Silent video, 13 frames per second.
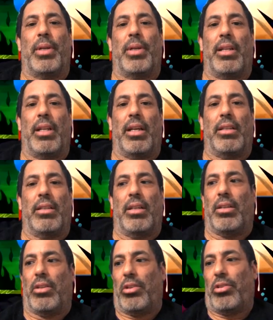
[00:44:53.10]
so many, like,
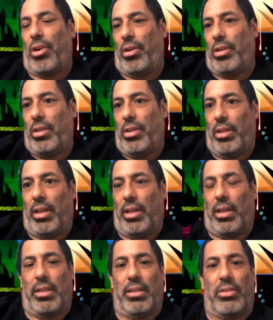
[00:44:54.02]
it's hard,
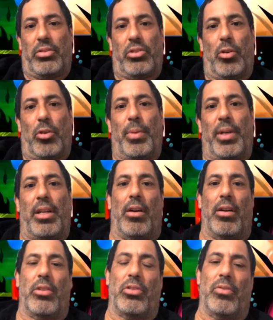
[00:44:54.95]
like, so many
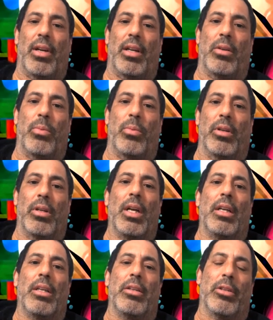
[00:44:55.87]
artists around the world.
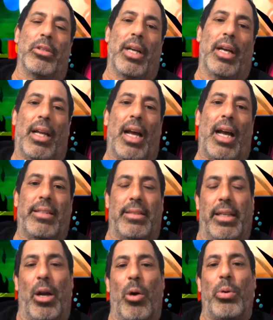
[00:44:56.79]
You know, you got
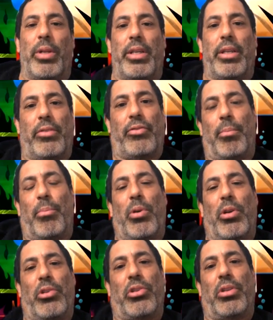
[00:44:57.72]
guys like Odia from
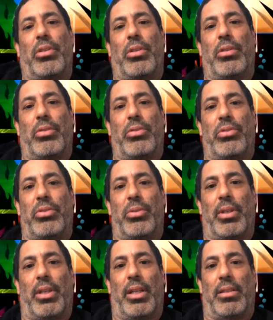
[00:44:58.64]
Portugal who's
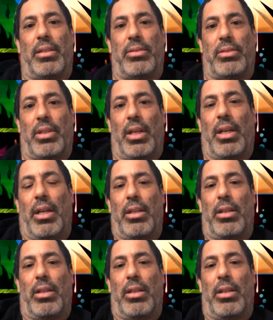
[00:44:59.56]
doing like those